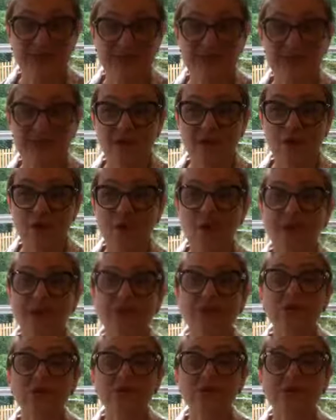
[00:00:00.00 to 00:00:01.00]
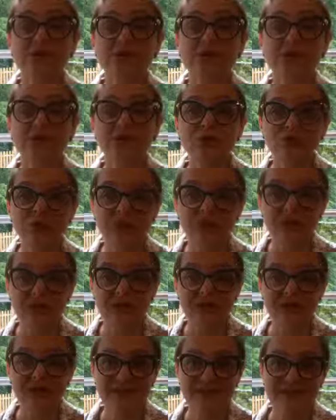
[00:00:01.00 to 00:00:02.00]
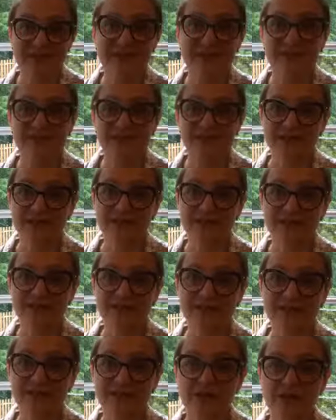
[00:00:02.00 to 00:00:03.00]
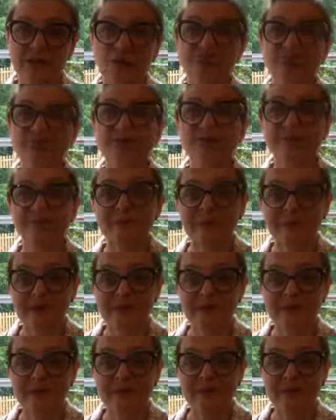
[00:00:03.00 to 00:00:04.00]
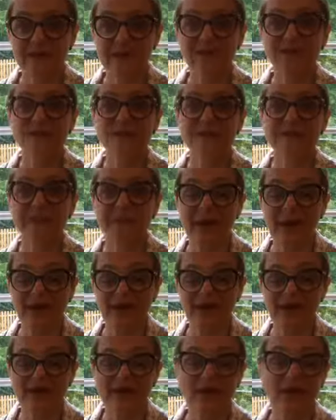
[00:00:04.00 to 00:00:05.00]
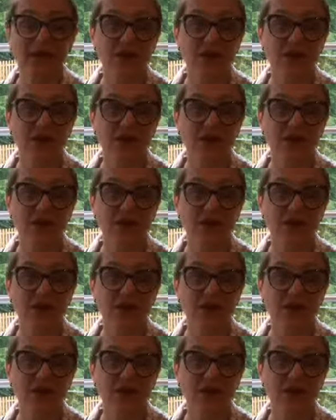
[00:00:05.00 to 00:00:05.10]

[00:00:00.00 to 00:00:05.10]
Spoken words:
So when you will be doing this exercise, you respect the space